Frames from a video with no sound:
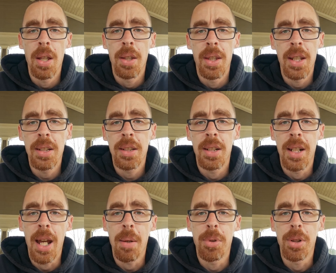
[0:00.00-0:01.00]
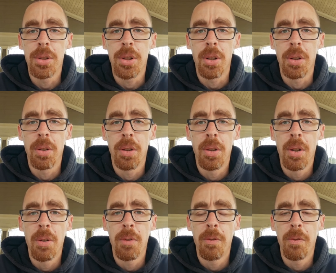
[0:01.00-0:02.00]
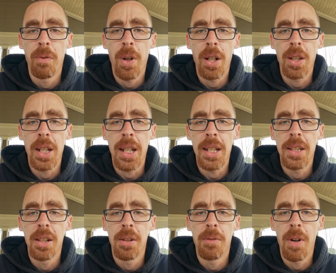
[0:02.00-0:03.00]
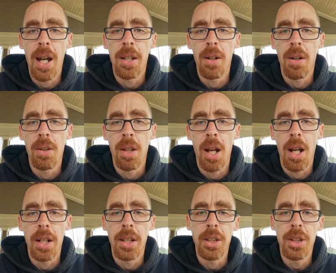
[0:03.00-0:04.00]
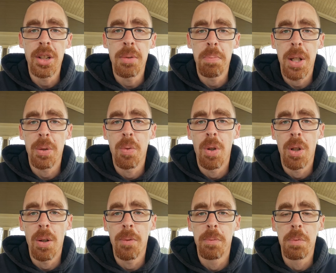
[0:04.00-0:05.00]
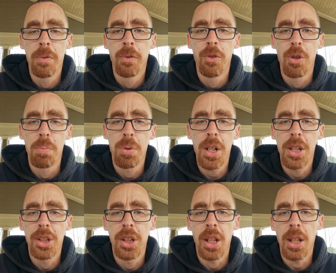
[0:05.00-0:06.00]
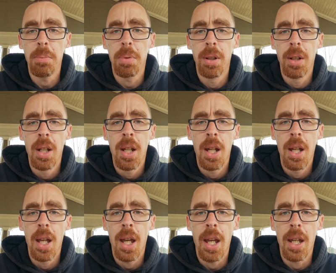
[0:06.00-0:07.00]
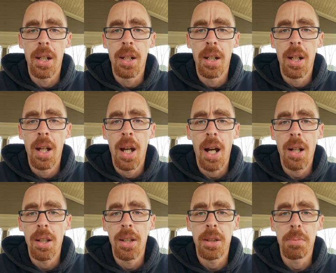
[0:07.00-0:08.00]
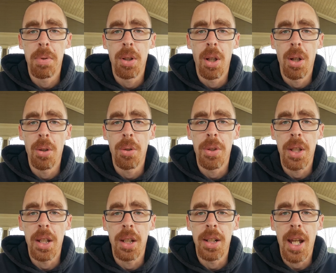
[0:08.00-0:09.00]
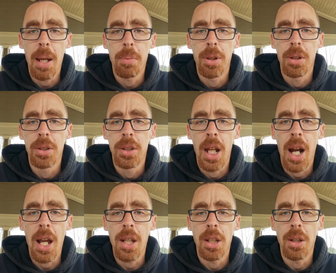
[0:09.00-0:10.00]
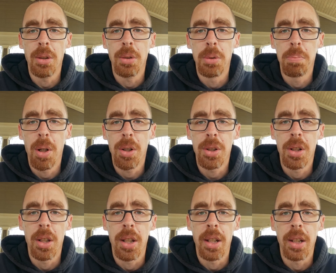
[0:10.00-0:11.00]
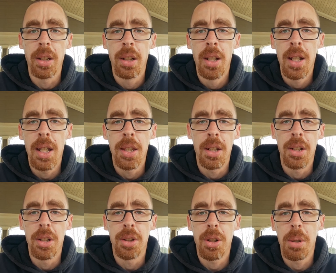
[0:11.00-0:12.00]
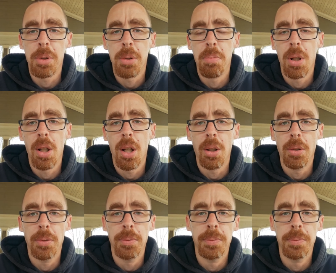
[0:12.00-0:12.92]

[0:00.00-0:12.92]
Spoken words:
These adapters are fairly easy to find online, and you can pick one up for pretty cheap, and I'll list below the adapters that I use personally in the description below.